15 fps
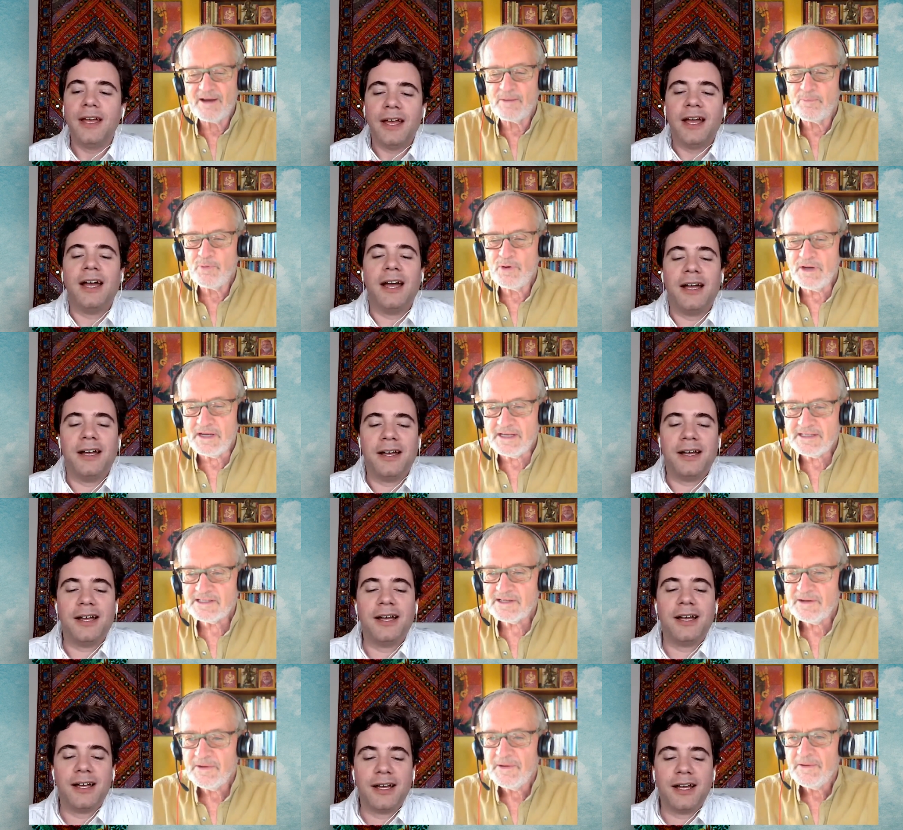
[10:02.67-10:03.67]
Speaker 1: how to put
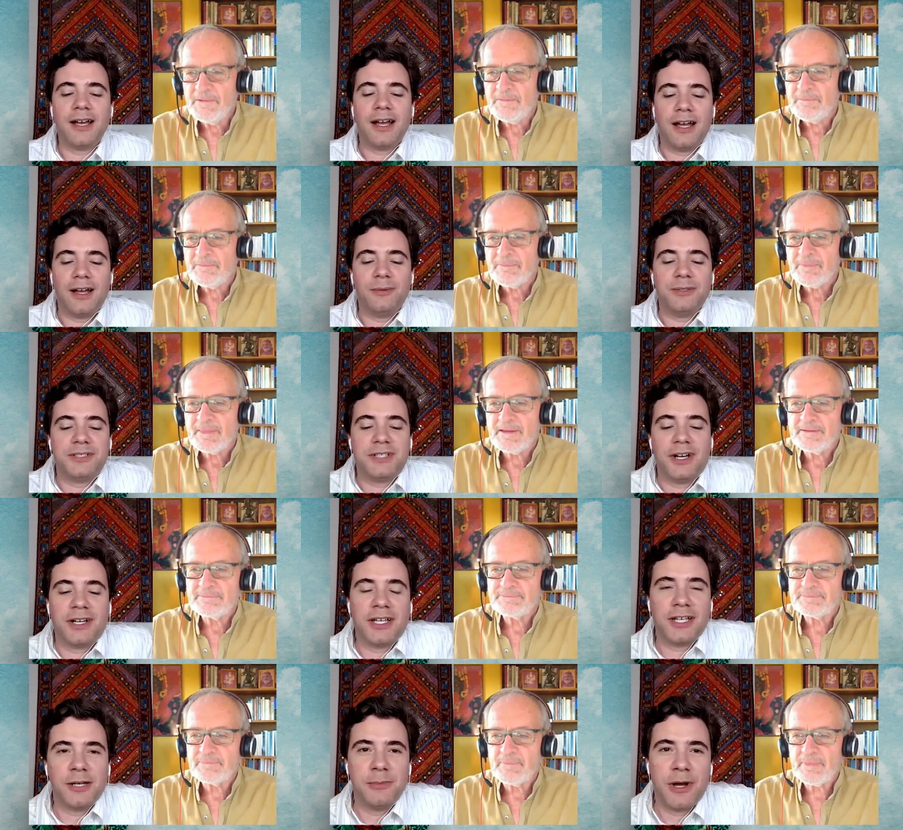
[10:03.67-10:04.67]
it.
Speaker 2: I was
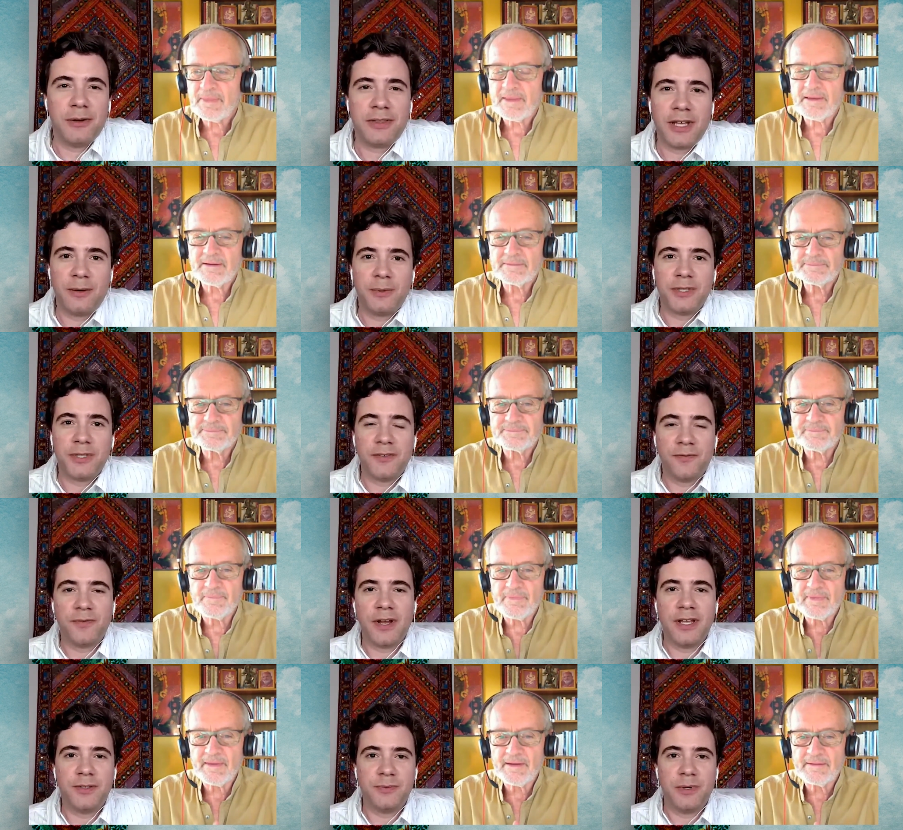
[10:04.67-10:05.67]
talking about that with a
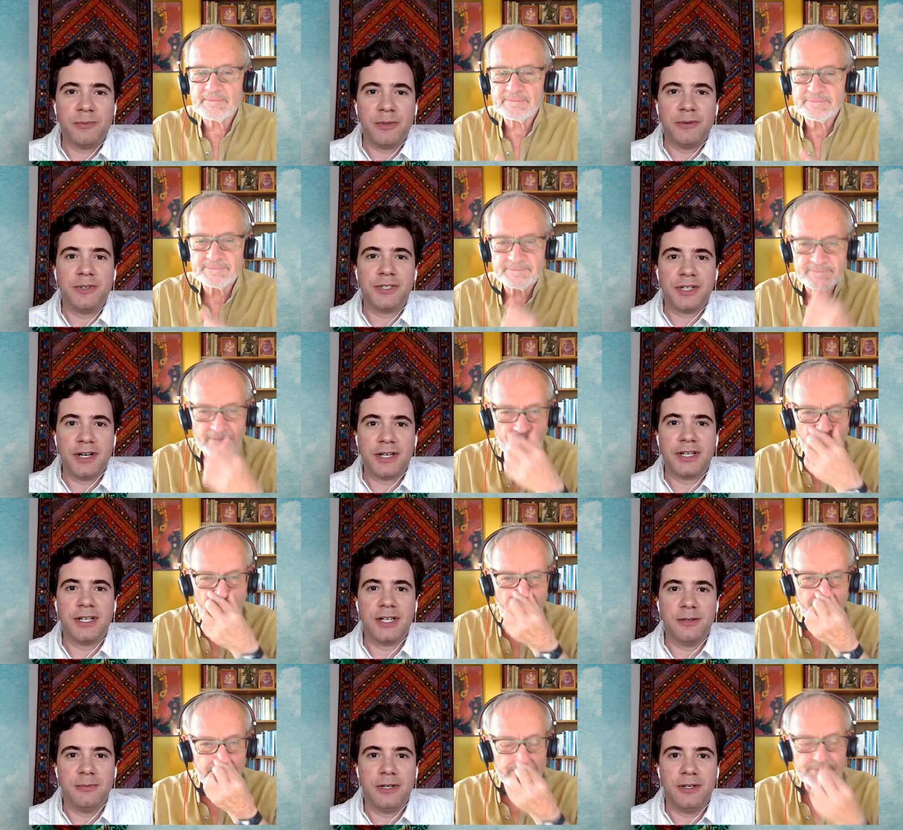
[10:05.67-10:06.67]
friend when we were
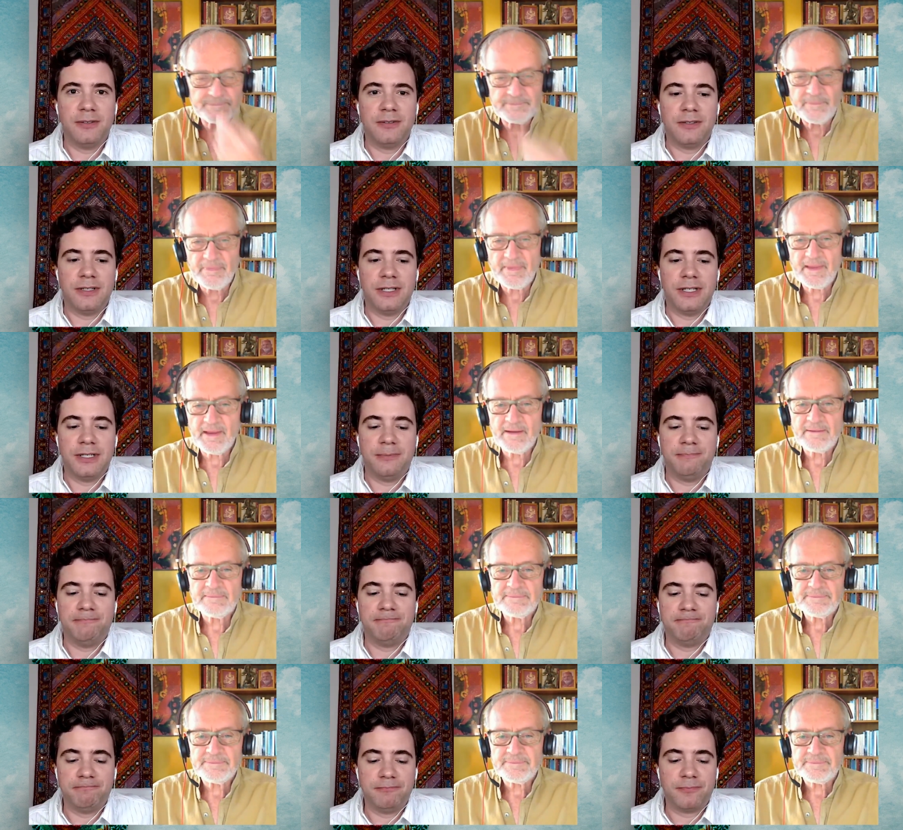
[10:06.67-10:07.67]
talking about,
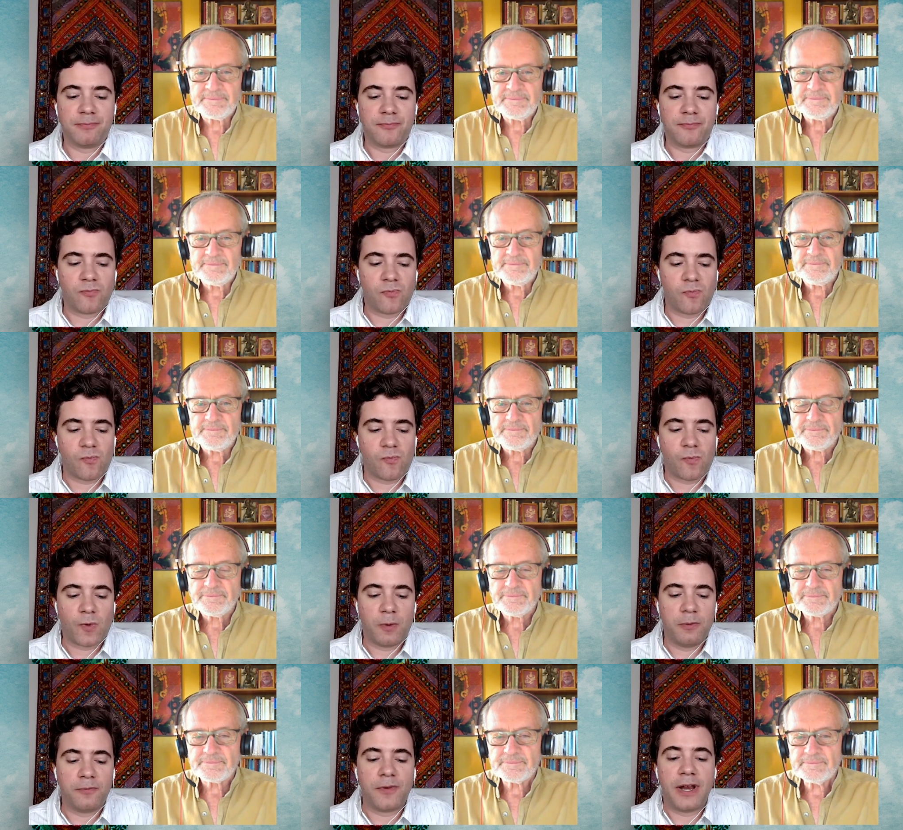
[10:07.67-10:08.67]

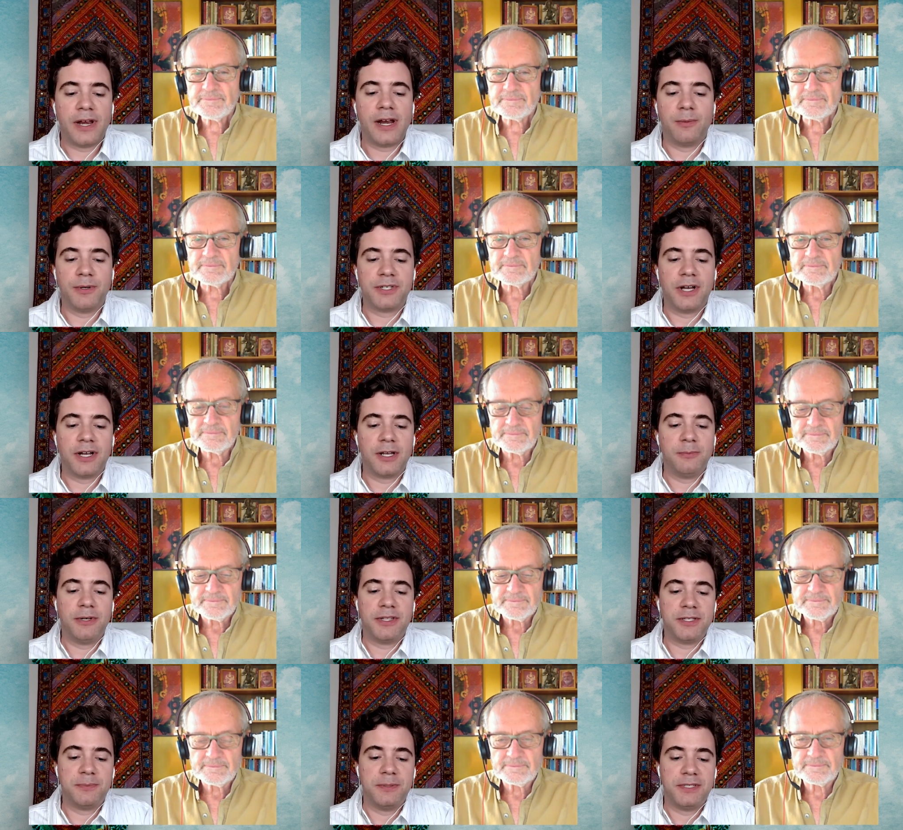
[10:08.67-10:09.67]
my friend and I were talking
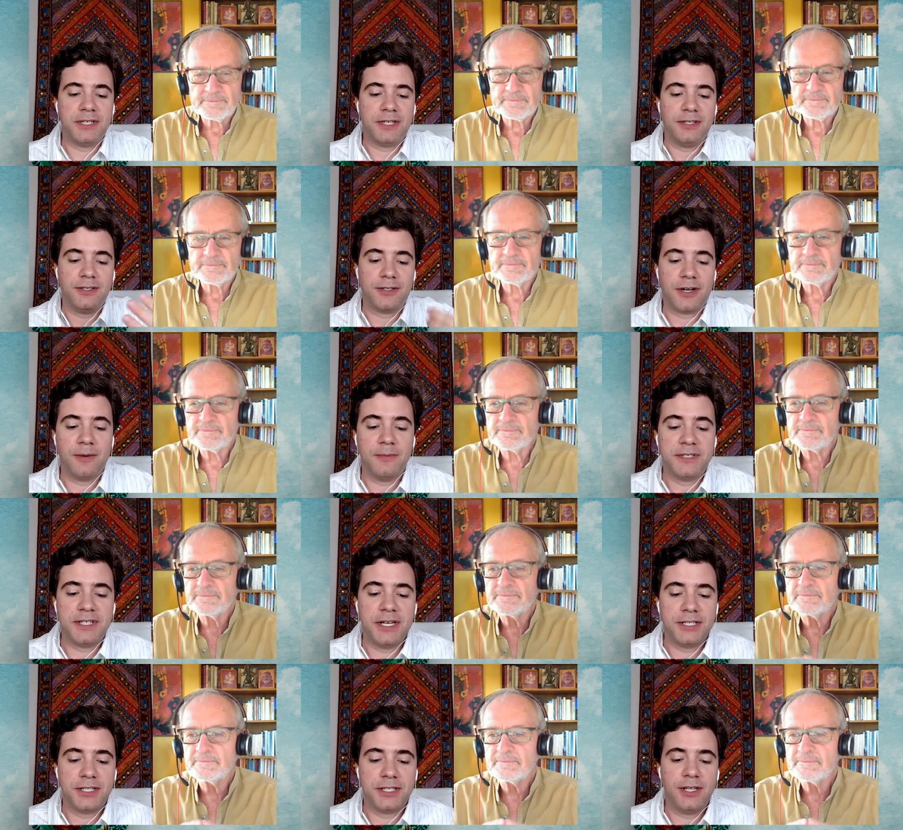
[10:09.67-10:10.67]
about this particular
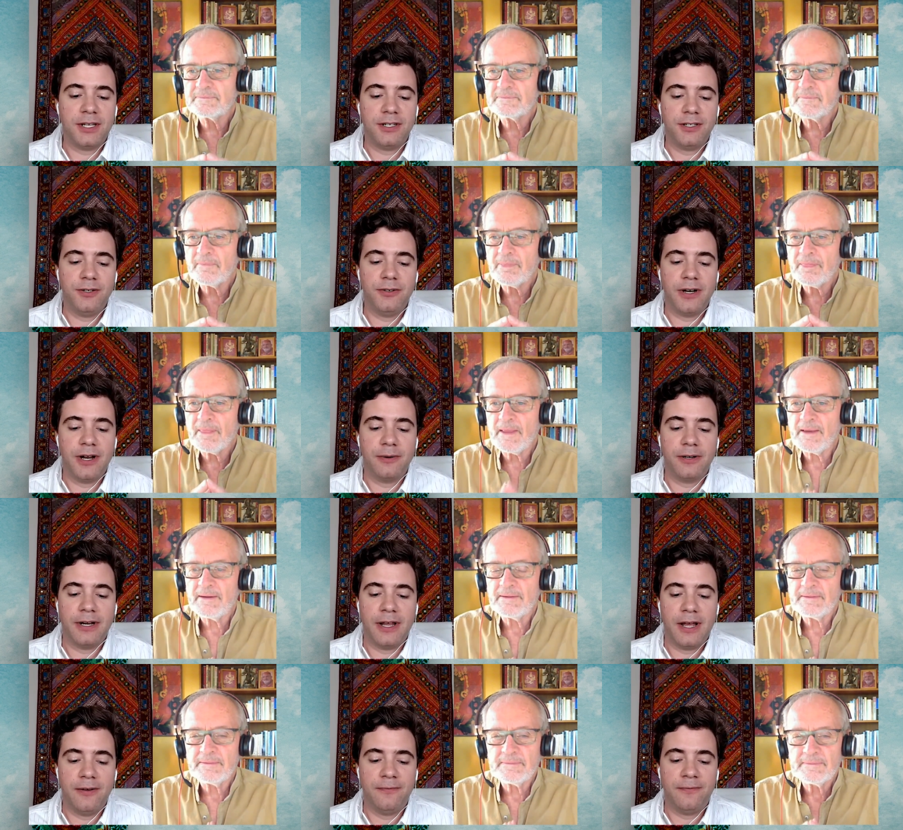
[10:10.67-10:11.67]
conversation that you and I were going
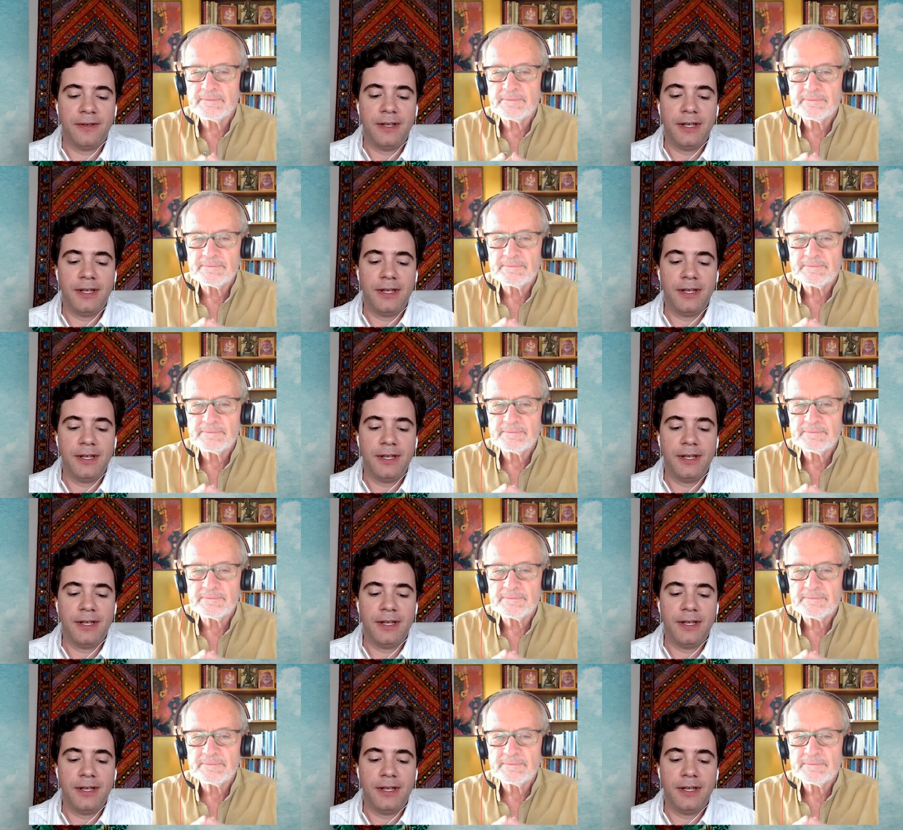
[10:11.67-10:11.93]
to have